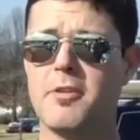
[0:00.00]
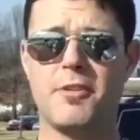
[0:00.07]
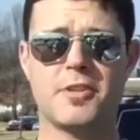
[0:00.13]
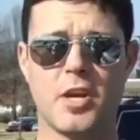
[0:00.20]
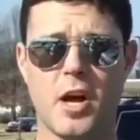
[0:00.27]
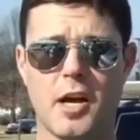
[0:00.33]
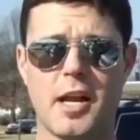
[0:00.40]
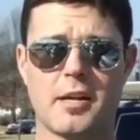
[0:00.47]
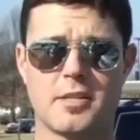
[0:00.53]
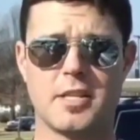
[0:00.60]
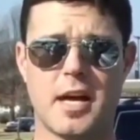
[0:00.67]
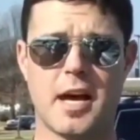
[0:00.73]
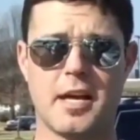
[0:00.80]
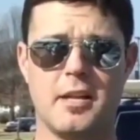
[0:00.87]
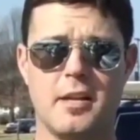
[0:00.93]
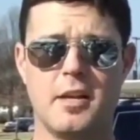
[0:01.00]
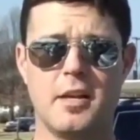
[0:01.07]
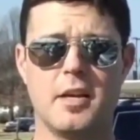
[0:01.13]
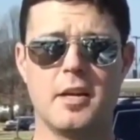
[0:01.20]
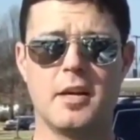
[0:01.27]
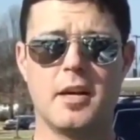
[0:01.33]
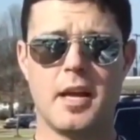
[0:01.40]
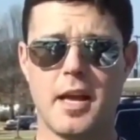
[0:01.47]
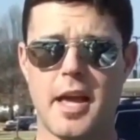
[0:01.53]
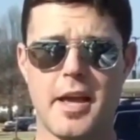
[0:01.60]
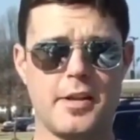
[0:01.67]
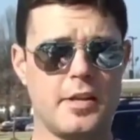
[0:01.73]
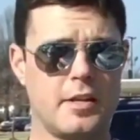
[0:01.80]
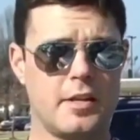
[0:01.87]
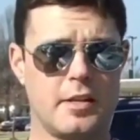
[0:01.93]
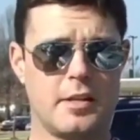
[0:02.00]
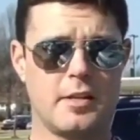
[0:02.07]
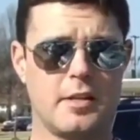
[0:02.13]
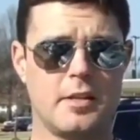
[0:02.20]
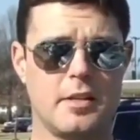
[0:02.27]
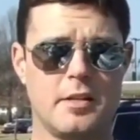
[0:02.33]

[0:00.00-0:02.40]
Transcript: But if it's hot outside, and